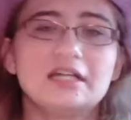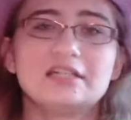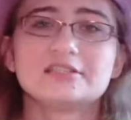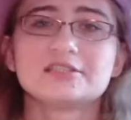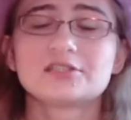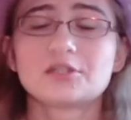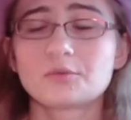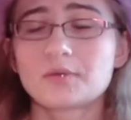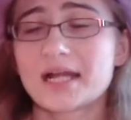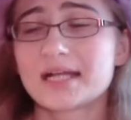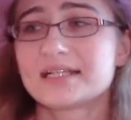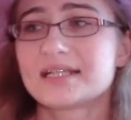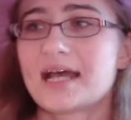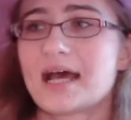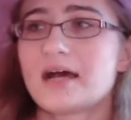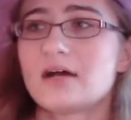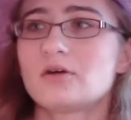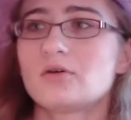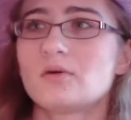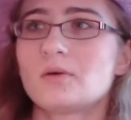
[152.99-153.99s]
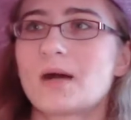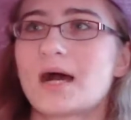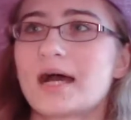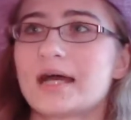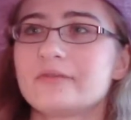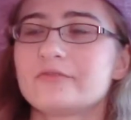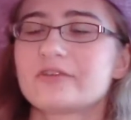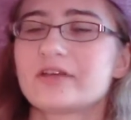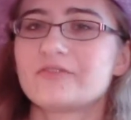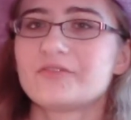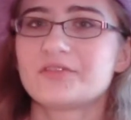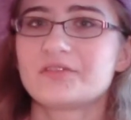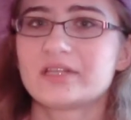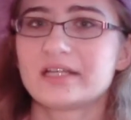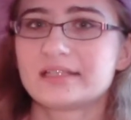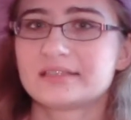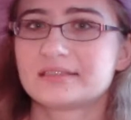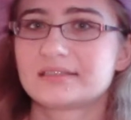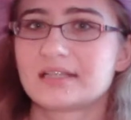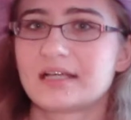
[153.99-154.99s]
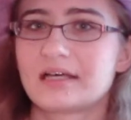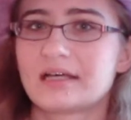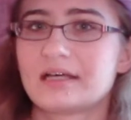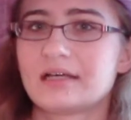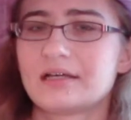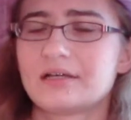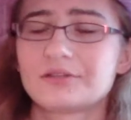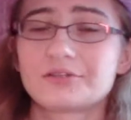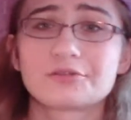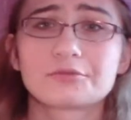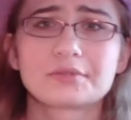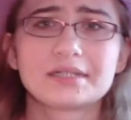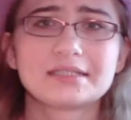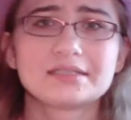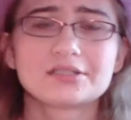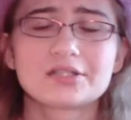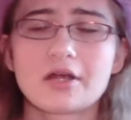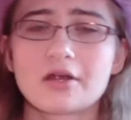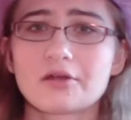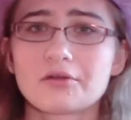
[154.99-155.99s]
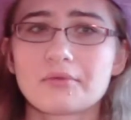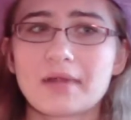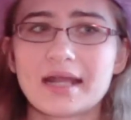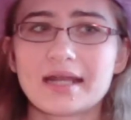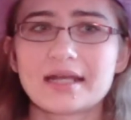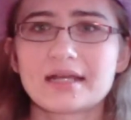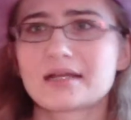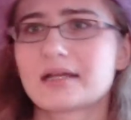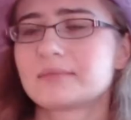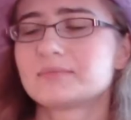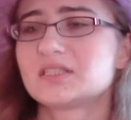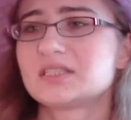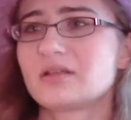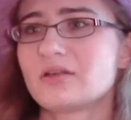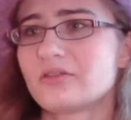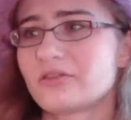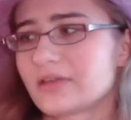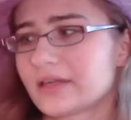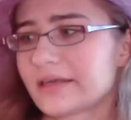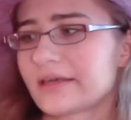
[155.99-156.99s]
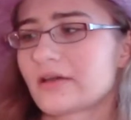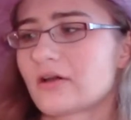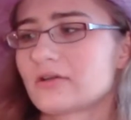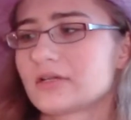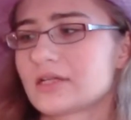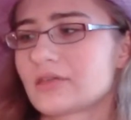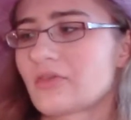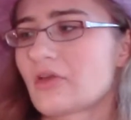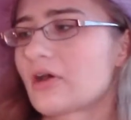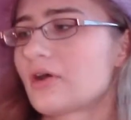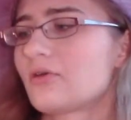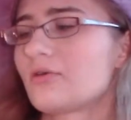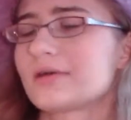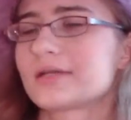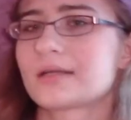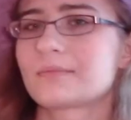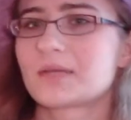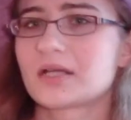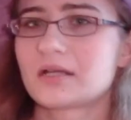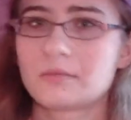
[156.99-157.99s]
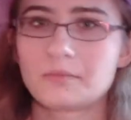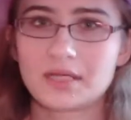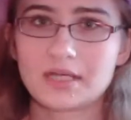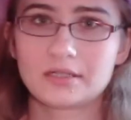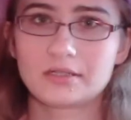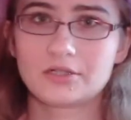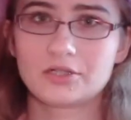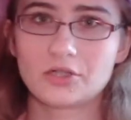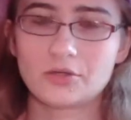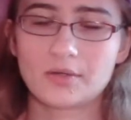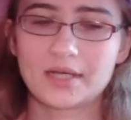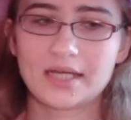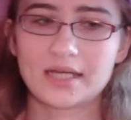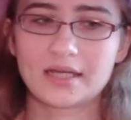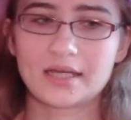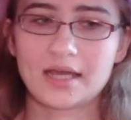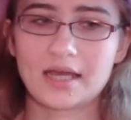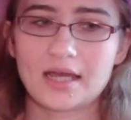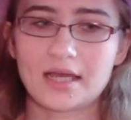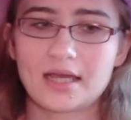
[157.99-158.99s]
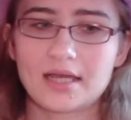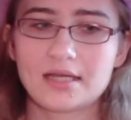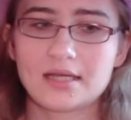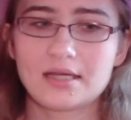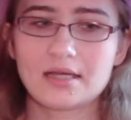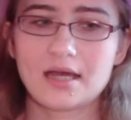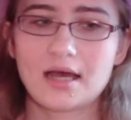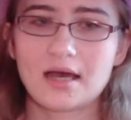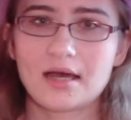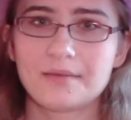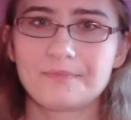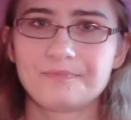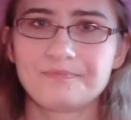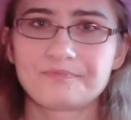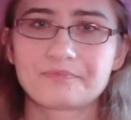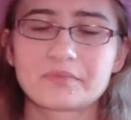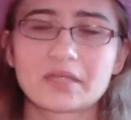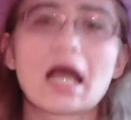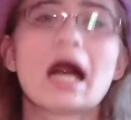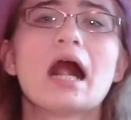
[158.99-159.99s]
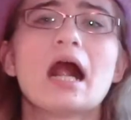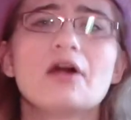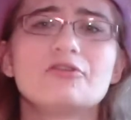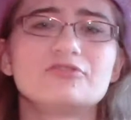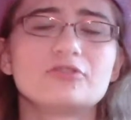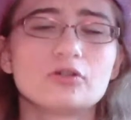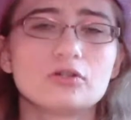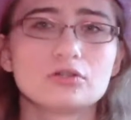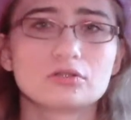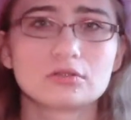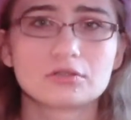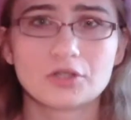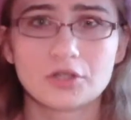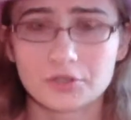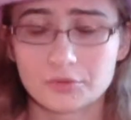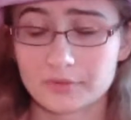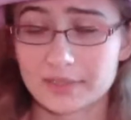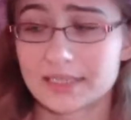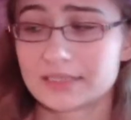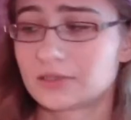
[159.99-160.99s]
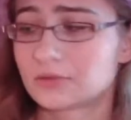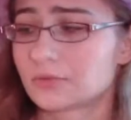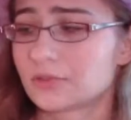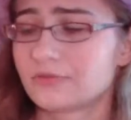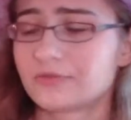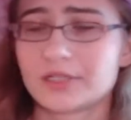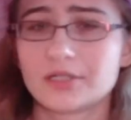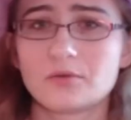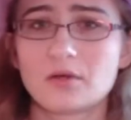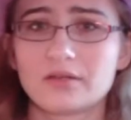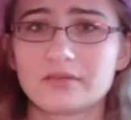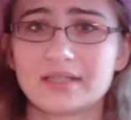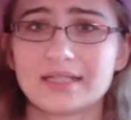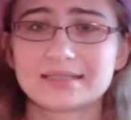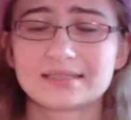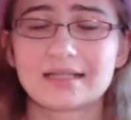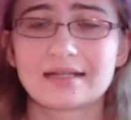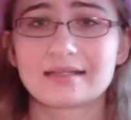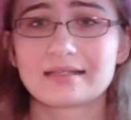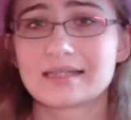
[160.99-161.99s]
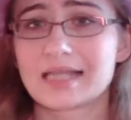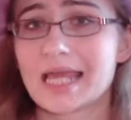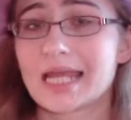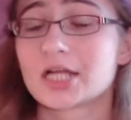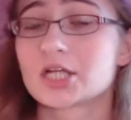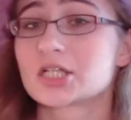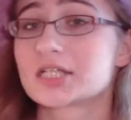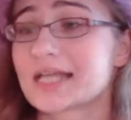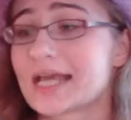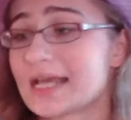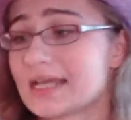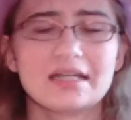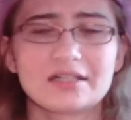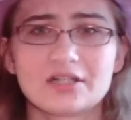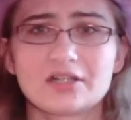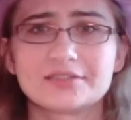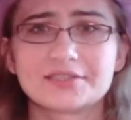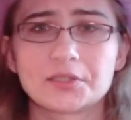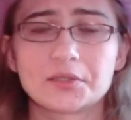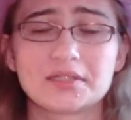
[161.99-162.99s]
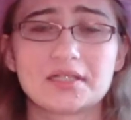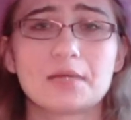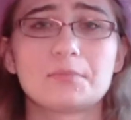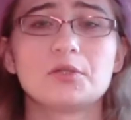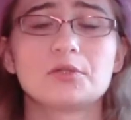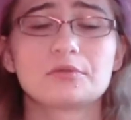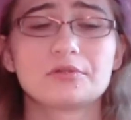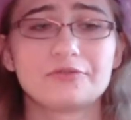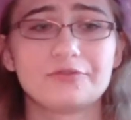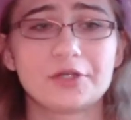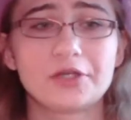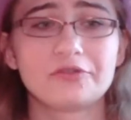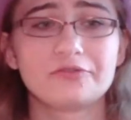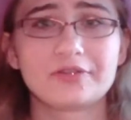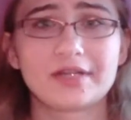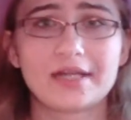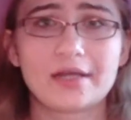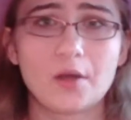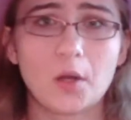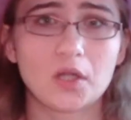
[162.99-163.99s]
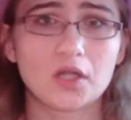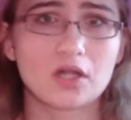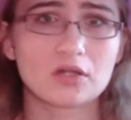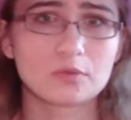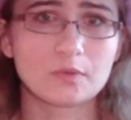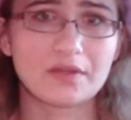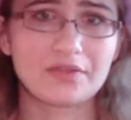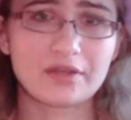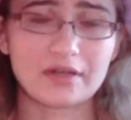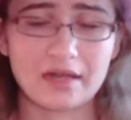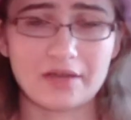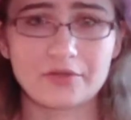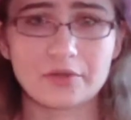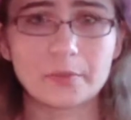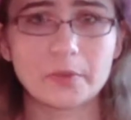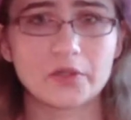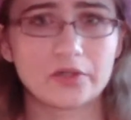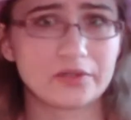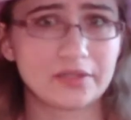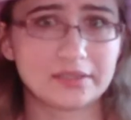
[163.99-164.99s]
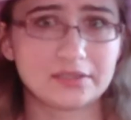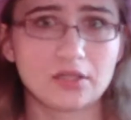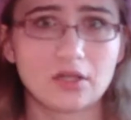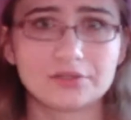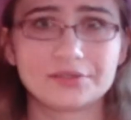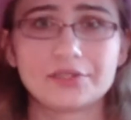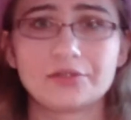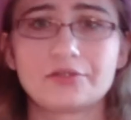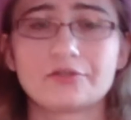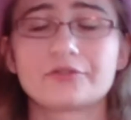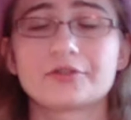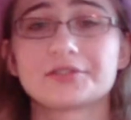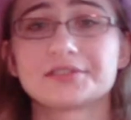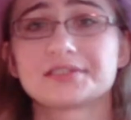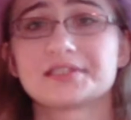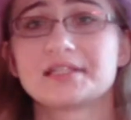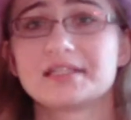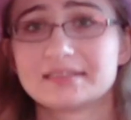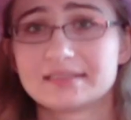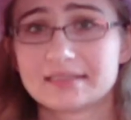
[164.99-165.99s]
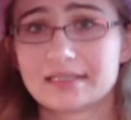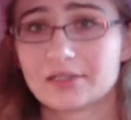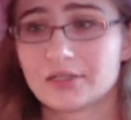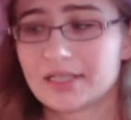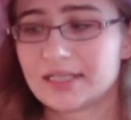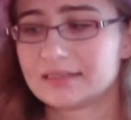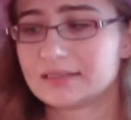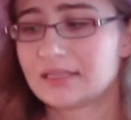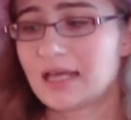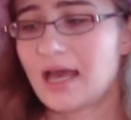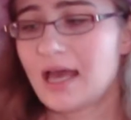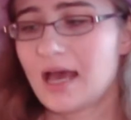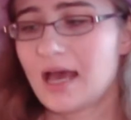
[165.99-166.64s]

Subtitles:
So right now, I've given this a 3-star rating. I'm still thinking on it though, and I'm going to be doing a full Goodreads review on this at a later date, and also a double review video along with another book that's also the first in a series,